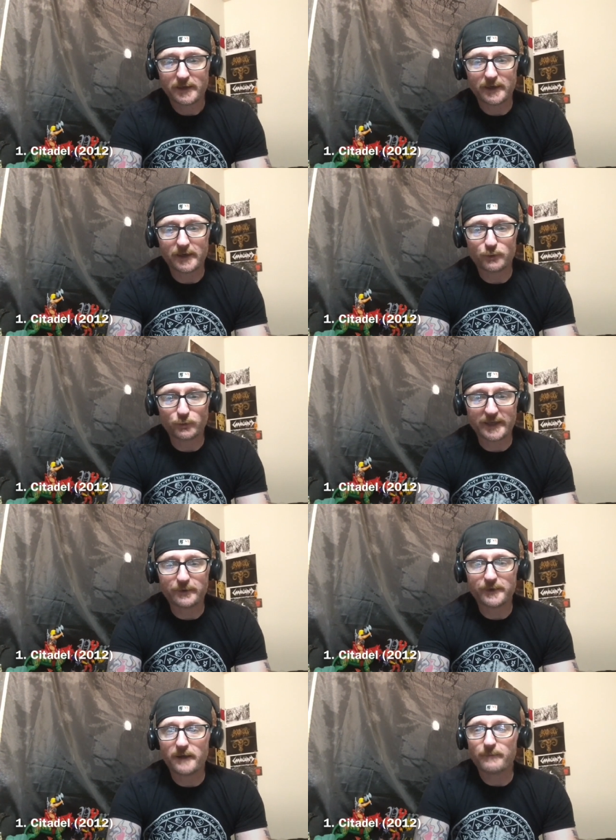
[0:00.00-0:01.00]
uh, who
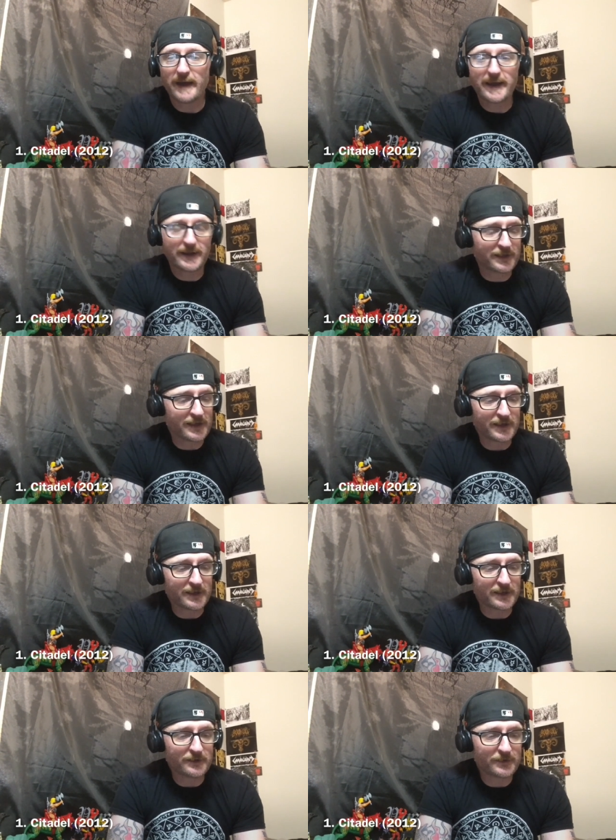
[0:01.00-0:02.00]
later come back
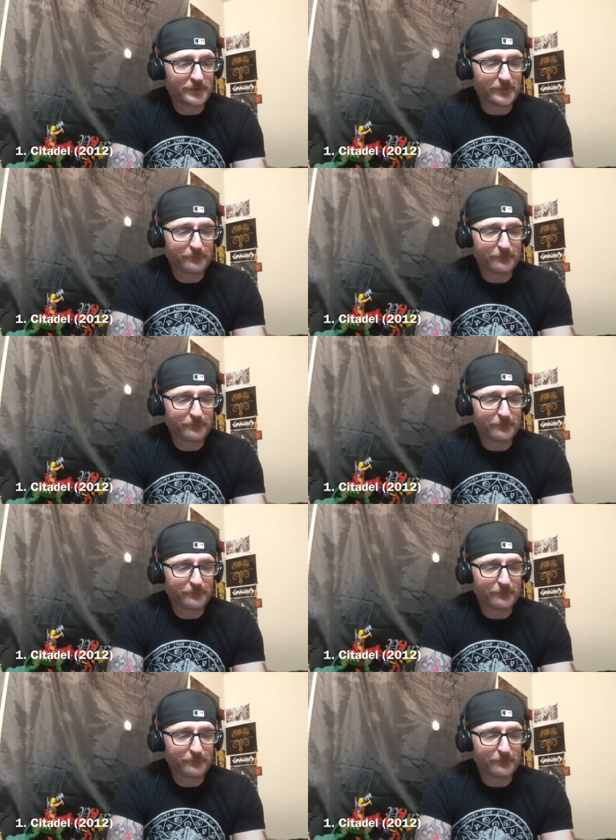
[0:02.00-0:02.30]
and